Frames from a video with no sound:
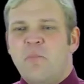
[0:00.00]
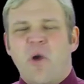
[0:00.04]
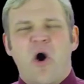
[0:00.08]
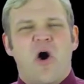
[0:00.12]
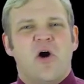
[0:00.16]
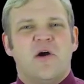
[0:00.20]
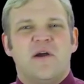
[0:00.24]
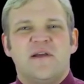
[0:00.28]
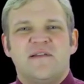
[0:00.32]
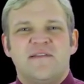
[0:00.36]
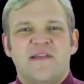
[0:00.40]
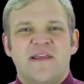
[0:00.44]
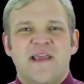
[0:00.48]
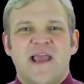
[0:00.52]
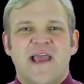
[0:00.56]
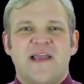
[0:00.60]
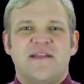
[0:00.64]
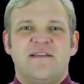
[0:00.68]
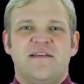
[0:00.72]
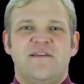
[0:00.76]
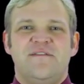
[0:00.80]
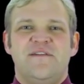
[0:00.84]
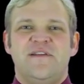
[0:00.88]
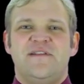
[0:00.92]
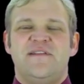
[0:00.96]
marketing
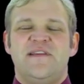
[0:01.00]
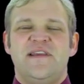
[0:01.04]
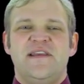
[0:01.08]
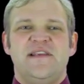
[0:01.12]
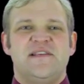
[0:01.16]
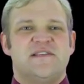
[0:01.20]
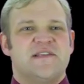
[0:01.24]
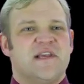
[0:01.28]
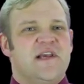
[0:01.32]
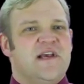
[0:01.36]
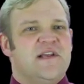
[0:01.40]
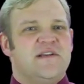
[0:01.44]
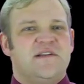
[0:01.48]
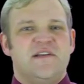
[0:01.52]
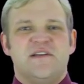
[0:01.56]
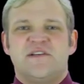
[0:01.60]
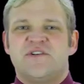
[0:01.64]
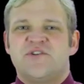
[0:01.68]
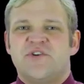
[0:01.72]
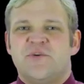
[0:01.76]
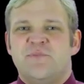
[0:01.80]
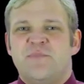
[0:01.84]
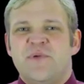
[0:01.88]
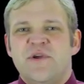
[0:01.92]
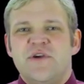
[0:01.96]
activities,
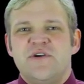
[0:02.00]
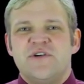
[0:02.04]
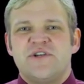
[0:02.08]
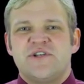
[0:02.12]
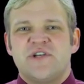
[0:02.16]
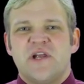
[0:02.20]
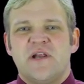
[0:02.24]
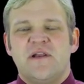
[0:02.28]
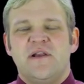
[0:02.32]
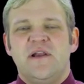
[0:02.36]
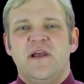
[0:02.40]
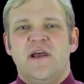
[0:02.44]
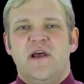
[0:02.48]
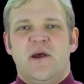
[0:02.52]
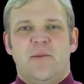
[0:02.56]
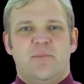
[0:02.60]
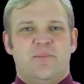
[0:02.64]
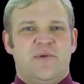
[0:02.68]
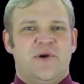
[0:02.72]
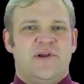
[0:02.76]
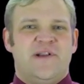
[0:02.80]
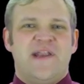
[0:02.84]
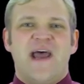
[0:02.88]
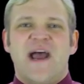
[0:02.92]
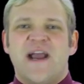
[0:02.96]
distribution,
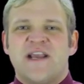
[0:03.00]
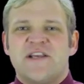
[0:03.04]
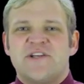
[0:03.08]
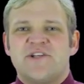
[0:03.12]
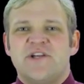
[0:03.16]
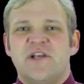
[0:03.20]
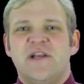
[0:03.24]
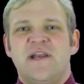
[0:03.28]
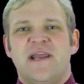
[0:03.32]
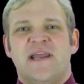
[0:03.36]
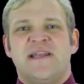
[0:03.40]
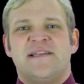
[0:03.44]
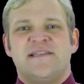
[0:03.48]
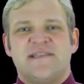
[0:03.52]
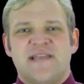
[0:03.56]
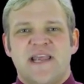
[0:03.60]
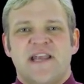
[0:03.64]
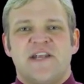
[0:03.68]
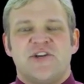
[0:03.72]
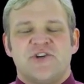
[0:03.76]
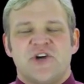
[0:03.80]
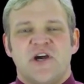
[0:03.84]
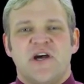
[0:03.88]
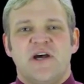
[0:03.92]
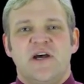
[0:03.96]
production,
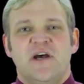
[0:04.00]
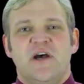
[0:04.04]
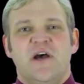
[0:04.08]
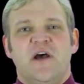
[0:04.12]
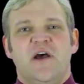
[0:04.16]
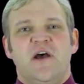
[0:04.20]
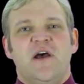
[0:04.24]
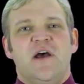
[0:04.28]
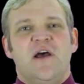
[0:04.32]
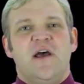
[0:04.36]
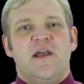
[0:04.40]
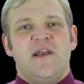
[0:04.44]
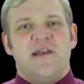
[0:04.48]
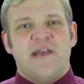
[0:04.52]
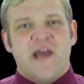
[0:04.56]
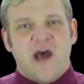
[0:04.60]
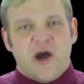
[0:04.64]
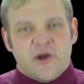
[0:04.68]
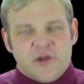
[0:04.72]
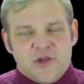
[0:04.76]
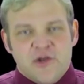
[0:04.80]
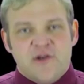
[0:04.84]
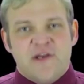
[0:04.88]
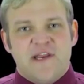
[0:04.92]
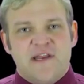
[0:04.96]
etc. Now
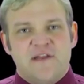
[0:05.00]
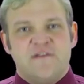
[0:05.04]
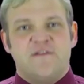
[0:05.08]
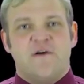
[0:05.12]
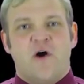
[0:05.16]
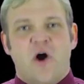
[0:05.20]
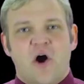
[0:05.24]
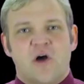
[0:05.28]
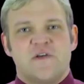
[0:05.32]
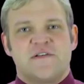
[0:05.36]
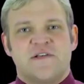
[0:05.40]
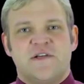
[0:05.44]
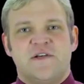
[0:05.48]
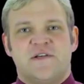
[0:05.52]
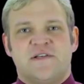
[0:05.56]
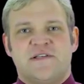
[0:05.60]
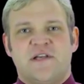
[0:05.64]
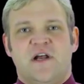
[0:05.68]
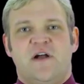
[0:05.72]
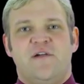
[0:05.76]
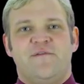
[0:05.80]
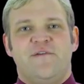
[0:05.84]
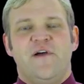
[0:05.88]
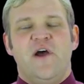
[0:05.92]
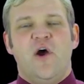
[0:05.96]
you need to ask
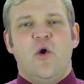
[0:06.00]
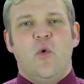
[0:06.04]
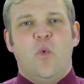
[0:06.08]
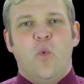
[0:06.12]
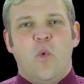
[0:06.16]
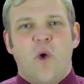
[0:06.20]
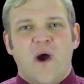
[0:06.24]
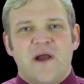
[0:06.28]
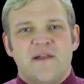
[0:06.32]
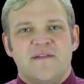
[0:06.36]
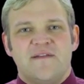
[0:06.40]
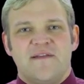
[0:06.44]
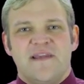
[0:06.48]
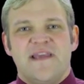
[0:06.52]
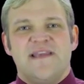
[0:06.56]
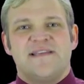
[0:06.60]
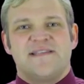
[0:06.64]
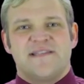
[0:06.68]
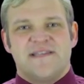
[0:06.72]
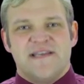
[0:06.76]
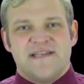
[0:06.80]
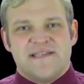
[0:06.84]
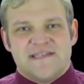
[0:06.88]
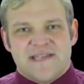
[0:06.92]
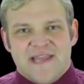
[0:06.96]
yourself, what
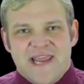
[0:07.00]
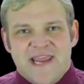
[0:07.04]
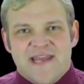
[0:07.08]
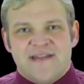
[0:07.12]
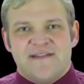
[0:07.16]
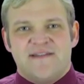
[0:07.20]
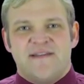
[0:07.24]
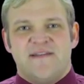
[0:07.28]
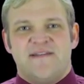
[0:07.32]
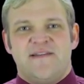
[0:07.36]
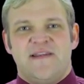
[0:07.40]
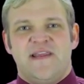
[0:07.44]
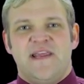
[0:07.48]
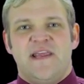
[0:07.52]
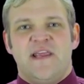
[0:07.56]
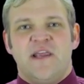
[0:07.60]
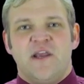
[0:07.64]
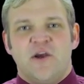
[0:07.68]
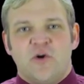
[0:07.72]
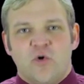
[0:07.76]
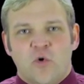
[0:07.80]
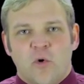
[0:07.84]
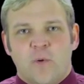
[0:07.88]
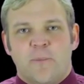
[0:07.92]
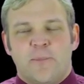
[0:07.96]
is this entity
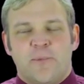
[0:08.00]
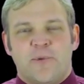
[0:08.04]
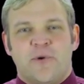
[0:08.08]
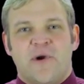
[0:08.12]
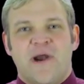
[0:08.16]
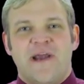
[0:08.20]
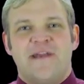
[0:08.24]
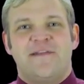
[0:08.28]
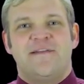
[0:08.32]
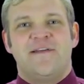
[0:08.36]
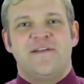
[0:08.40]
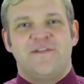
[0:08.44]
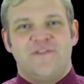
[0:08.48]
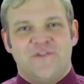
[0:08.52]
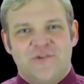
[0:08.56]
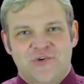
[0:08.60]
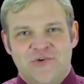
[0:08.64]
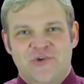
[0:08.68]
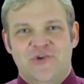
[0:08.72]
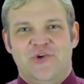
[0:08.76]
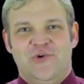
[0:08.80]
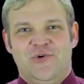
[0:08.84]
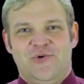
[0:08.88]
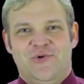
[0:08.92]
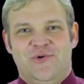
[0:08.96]
incorporated to
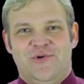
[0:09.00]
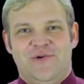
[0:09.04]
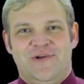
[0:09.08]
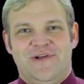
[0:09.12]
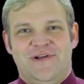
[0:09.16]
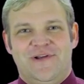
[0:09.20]
do?